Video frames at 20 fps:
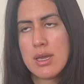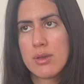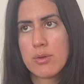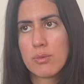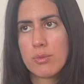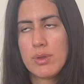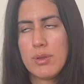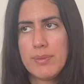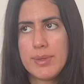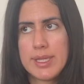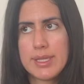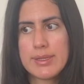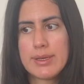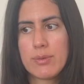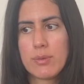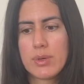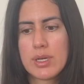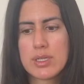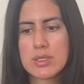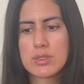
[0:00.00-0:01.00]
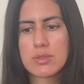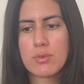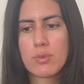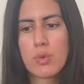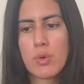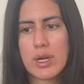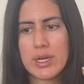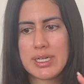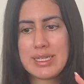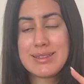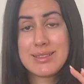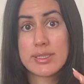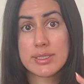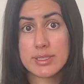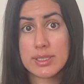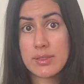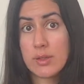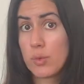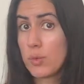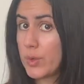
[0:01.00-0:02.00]
will be the ones who are
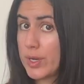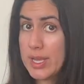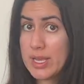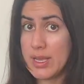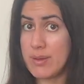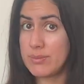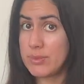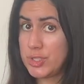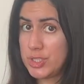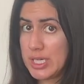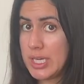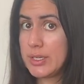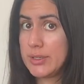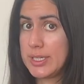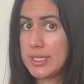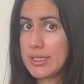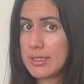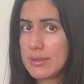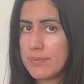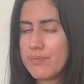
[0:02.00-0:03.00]
interested in what I am sharing.